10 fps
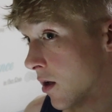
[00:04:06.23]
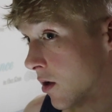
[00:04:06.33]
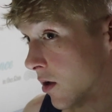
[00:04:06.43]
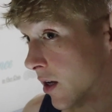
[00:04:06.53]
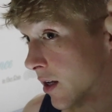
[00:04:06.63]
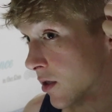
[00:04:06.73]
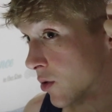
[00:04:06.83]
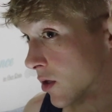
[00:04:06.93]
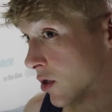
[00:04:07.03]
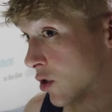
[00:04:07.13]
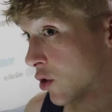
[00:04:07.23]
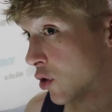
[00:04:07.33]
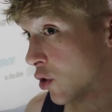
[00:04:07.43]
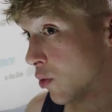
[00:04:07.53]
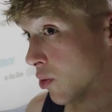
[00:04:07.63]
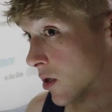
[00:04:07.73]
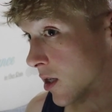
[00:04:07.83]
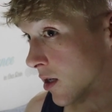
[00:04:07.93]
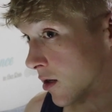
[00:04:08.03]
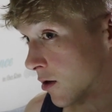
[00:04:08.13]
Oh yeah, the joint's super
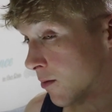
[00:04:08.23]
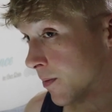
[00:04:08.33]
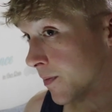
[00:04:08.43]
tender.